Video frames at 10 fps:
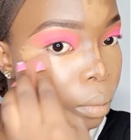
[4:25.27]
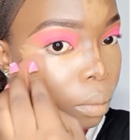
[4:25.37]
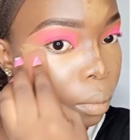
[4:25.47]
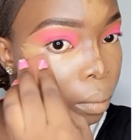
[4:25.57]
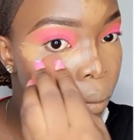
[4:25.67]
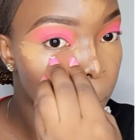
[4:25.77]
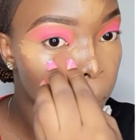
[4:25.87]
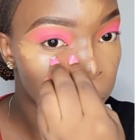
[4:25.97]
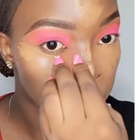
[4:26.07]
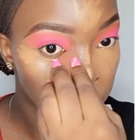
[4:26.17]
Starting
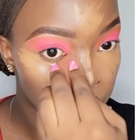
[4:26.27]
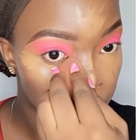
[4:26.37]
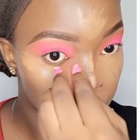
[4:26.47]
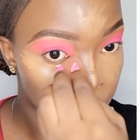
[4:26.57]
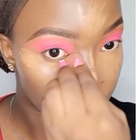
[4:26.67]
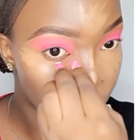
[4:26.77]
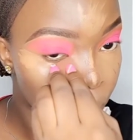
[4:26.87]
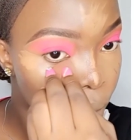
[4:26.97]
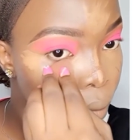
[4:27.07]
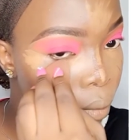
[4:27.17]
with my concealer,
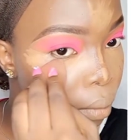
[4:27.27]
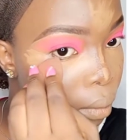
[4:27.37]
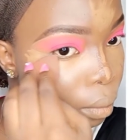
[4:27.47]
of course.